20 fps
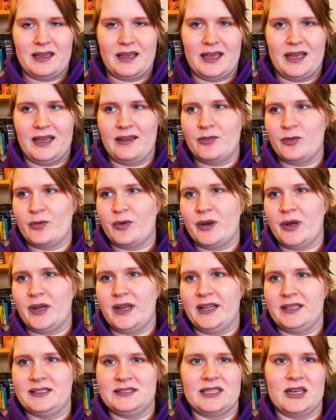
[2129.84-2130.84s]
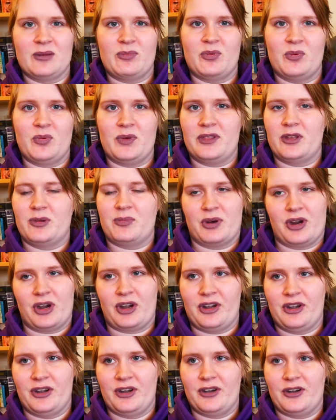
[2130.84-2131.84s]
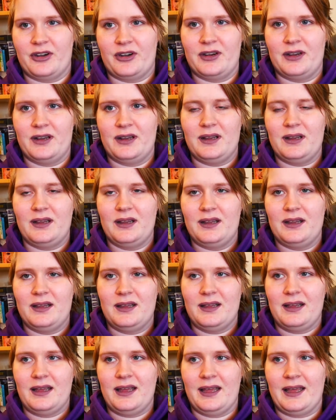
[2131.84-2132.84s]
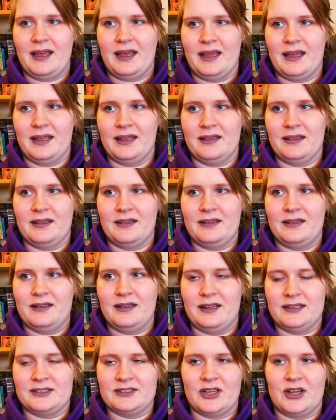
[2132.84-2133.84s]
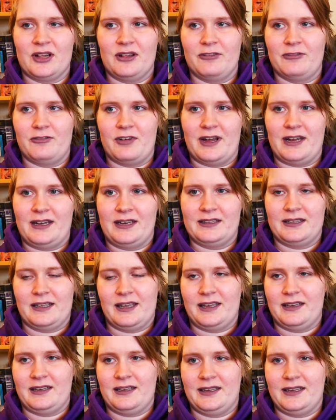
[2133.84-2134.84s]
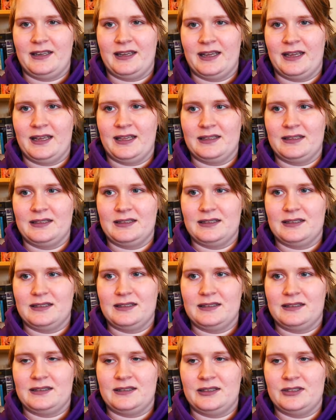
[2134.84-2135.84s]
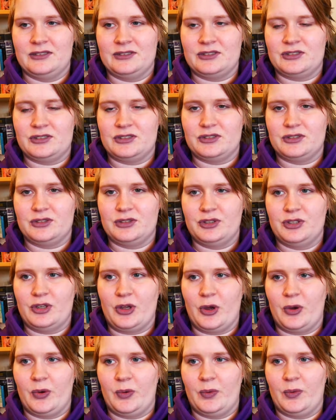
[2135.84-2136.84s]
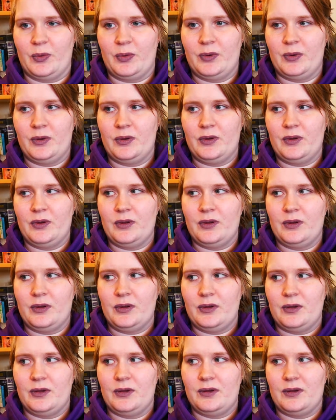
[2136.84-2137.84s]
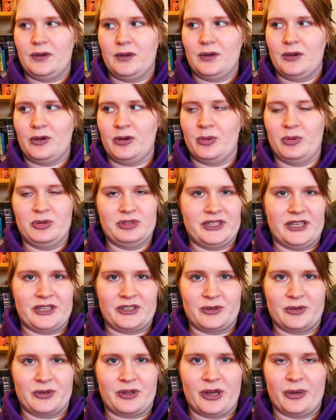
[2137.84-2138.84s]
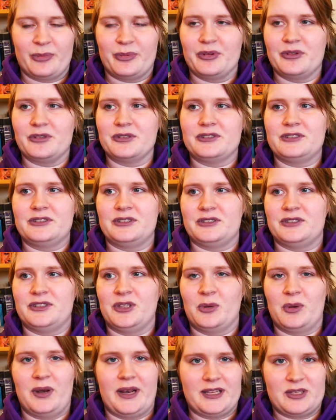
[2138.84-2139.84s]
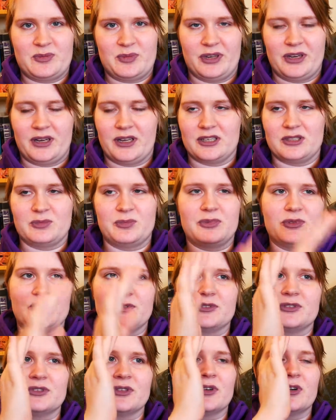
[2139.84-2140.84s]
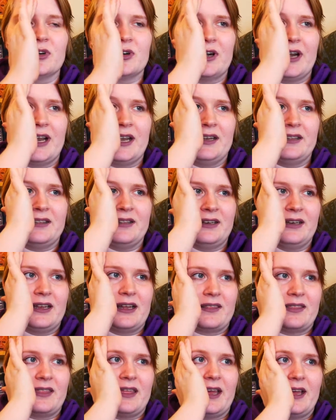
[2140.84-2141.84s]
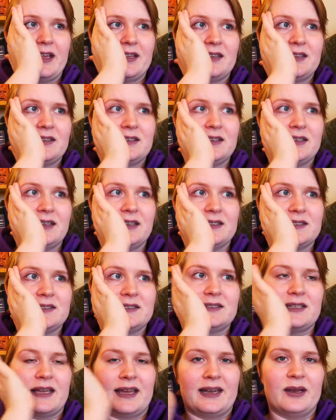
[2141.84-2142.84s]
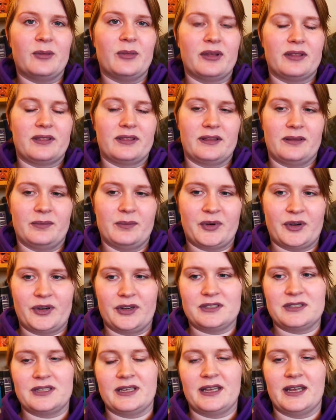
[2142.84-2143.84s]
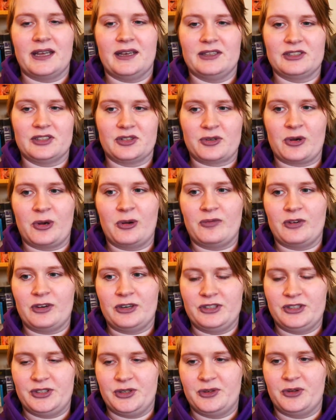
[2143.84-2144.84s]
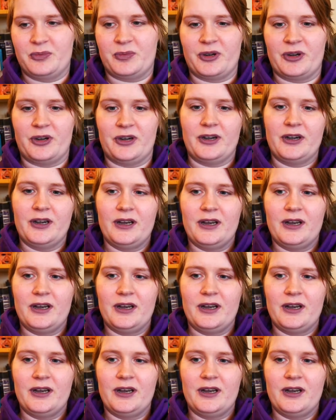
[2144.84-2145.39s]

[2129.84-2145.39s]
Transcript: Everyone ends up with their partner, and it's all fine and dandy, and there's no homosexual couples, there's no lesbian couples or anything like that. It's Annabeth and Percy, and it's Grover and Juniper,